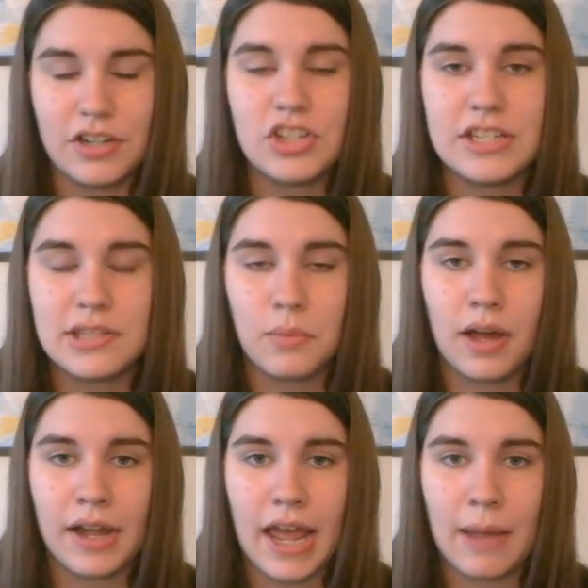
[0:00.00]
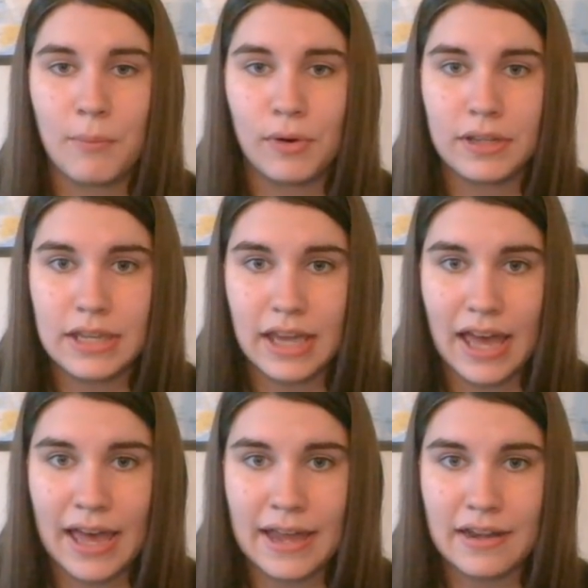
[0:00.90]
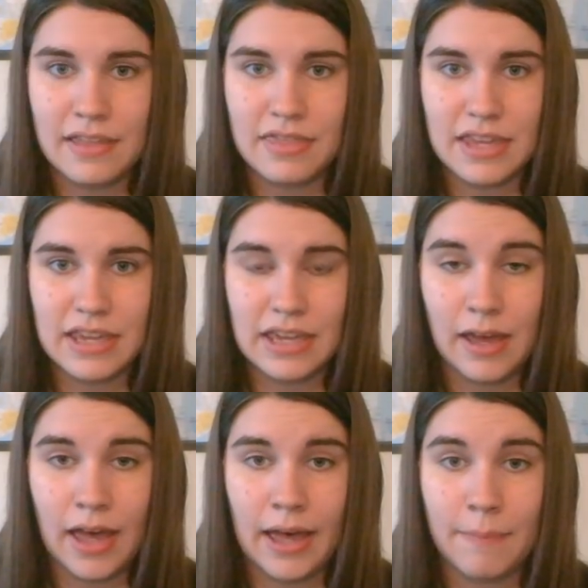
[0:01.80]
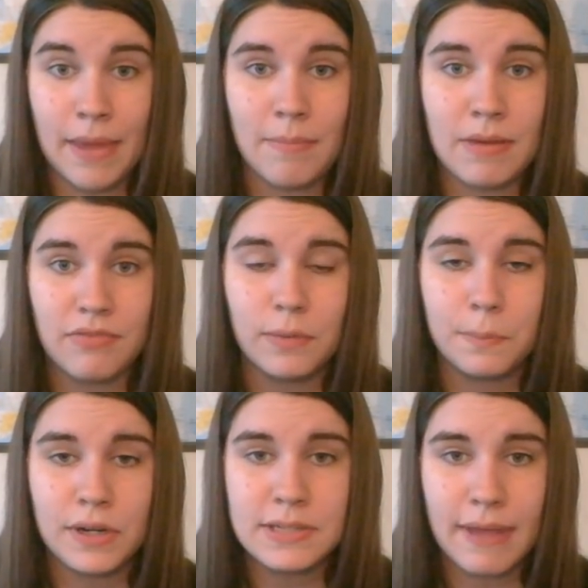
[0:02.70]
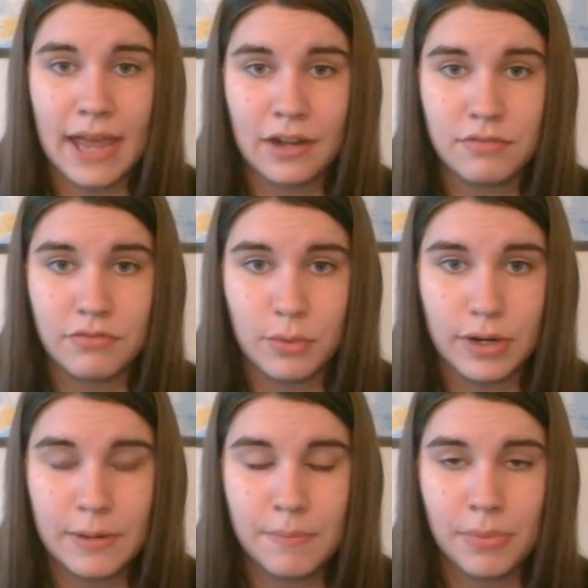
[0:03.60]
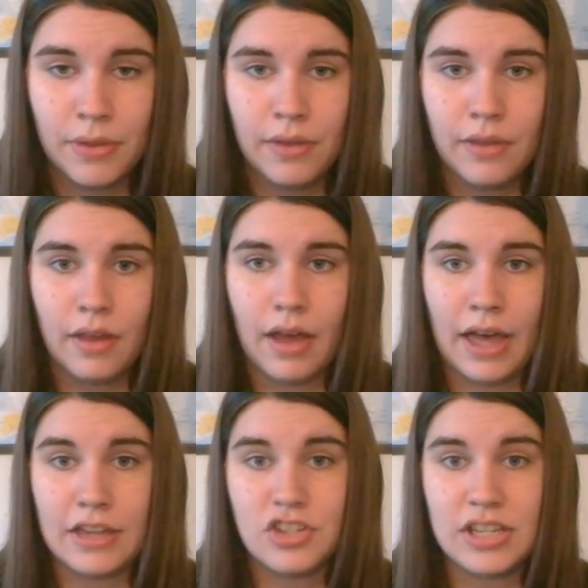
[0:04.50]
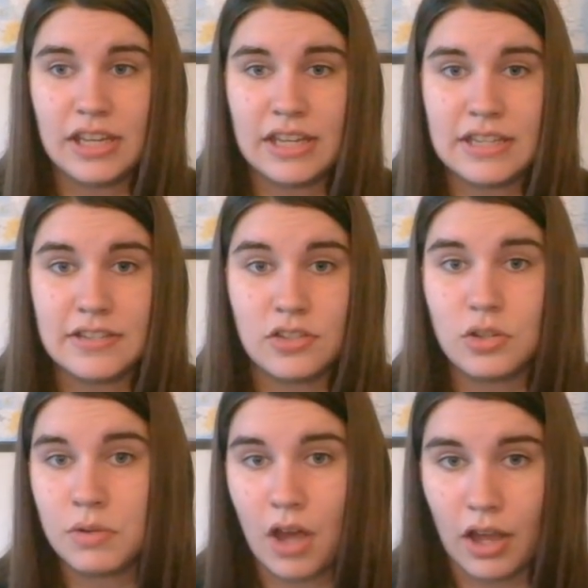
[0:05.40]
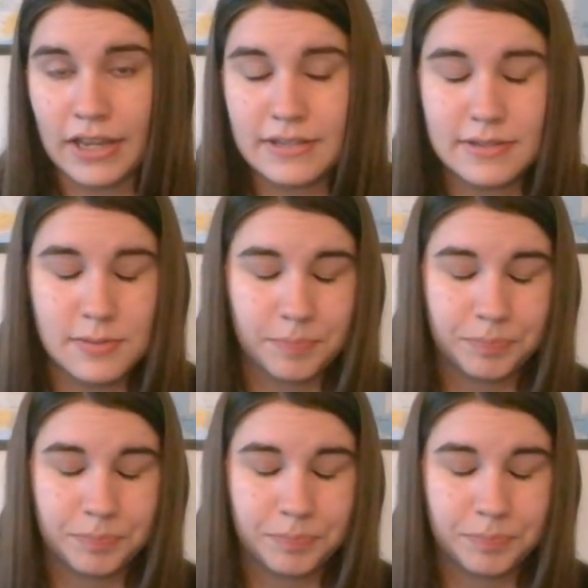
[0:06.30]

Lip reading: She's the one I'm working on the baby footprints pattern for. She is due in August.